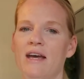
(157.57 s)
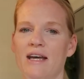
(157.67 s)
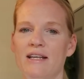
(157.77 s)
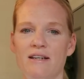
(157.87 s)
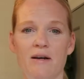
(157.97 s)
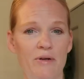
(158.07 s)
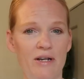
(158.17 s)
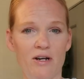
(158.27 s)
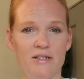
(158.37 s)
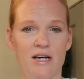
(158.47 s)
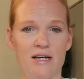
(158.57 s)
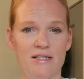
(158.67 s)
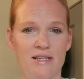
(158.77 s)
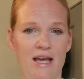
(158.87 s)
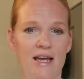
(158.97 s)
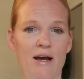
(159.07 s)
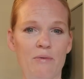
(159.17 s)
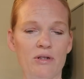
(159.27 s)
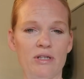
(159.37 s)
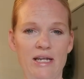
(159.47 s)
It's a company called Dossier and I
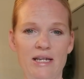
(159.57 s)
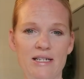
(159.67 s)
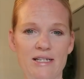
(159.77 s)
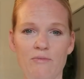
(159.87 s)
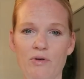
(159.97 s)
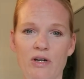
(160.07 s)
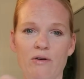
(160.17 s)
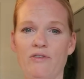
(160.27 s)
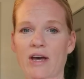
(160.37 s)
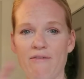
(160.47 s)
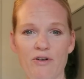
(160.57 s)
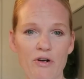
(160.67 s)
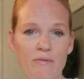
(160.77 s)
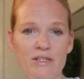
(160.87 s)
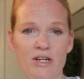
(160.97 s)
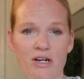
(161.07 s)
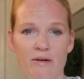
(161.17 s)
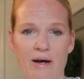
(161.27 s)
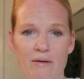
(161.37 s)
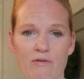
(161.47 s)
will link it down below if you haven't heard me talk
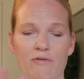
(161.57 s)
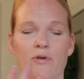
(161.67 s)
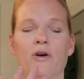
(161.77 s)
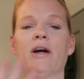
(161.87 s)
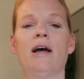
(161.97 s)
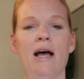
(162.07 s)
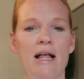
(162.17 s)
about it before.